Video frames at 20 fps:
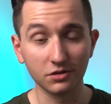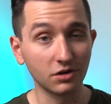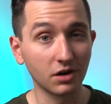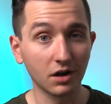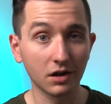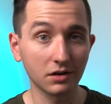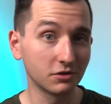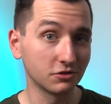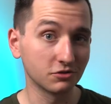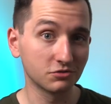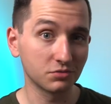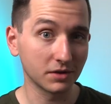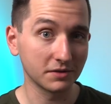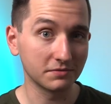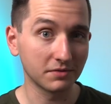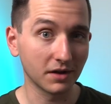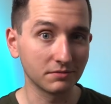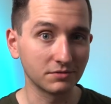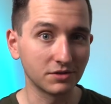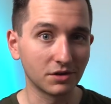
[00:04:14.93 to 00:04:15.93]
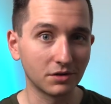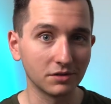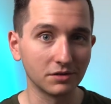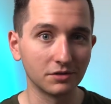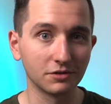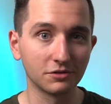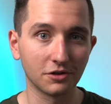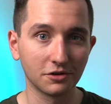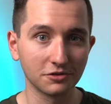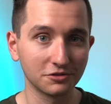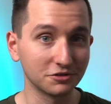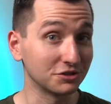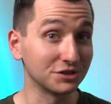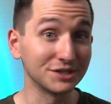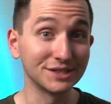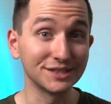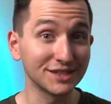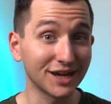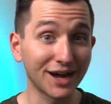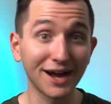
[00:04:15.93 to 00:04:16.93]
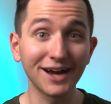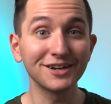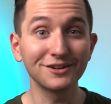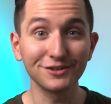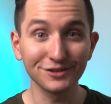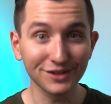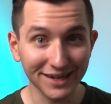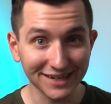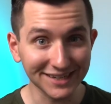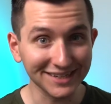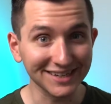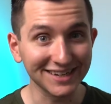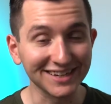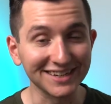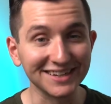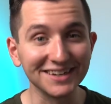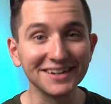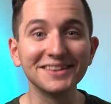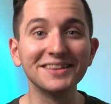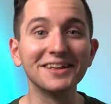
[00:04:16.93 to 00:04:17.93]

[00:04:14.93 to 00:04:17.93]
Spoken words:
or $125 on your entire lighting kit,